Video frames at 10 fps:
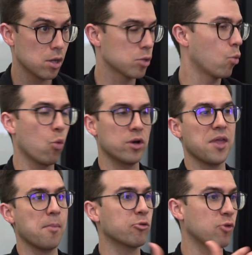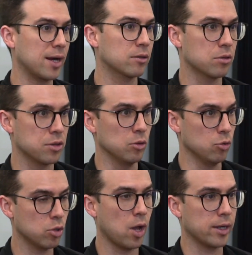So what did that practice then
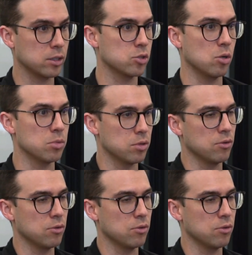look like in terms